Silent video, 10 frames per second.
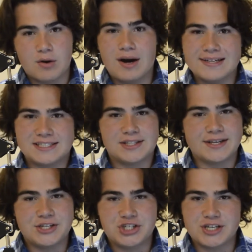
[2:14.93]

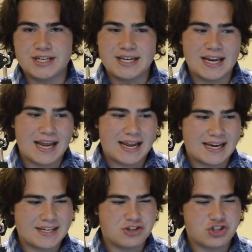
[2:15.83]
isolation
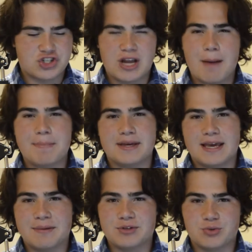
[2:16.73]
and just not being
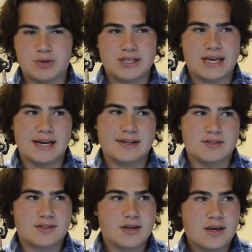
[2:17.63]
able to really get
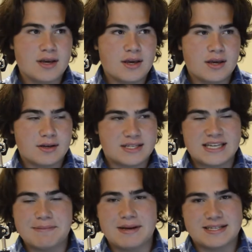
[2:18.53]
his
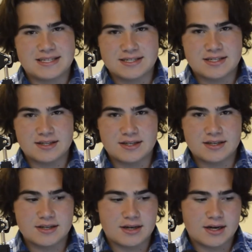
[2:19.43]
teammates into
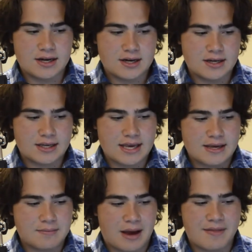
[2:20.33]
the
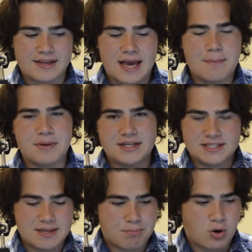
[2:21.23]
game. I think Kemba is
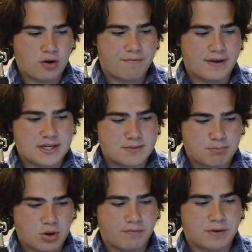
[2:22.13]
the perfect
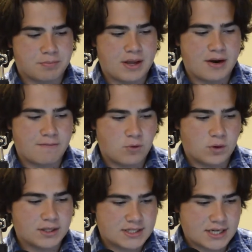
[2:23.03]
player
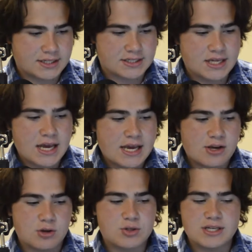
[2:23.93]
for the Celtics.
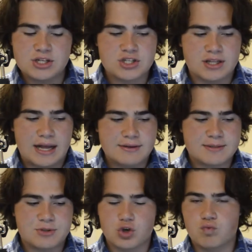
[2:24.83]
He just allows
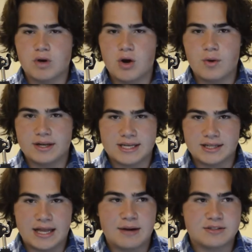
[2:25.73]
them to grow, and he
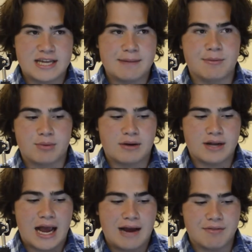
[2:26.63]
allows Tatum and Brown to
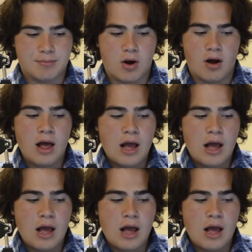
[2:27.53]
have the ball